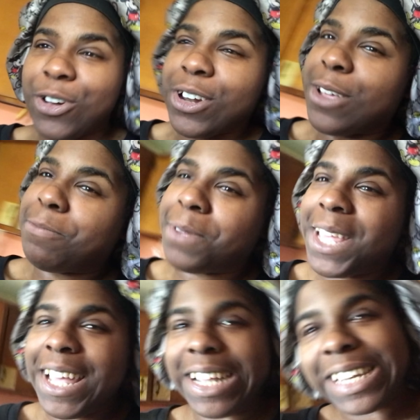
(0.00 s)
on a
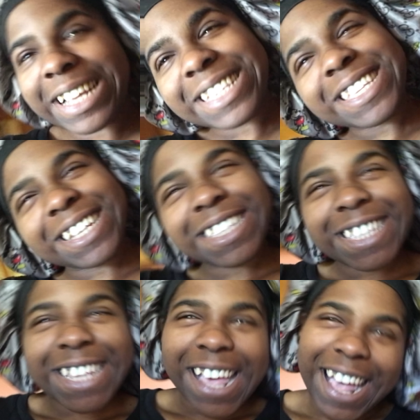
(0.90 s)
picnic
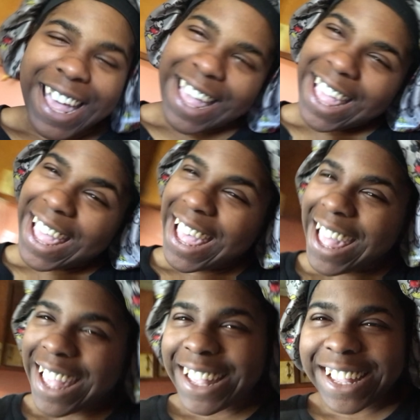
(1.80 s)

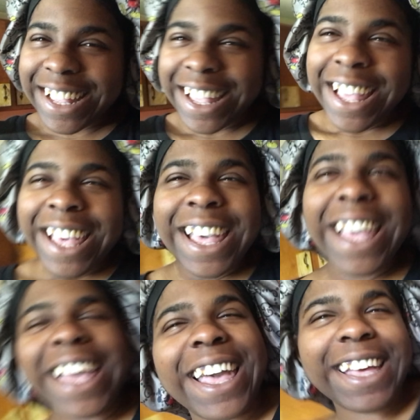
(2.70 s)
today,
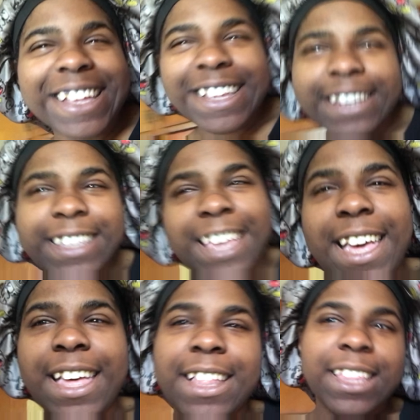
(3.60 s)
and
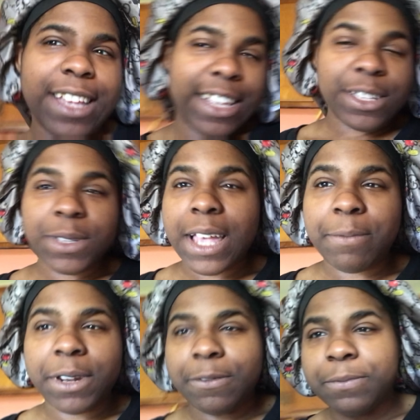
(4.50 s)
yeah, but that's what's
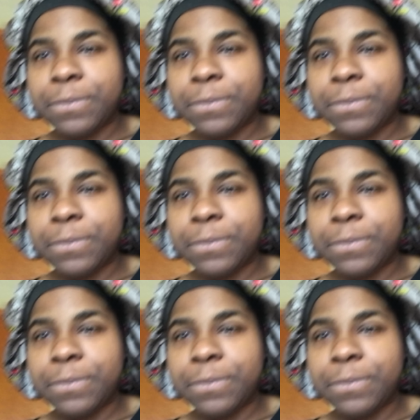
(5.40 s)
happening.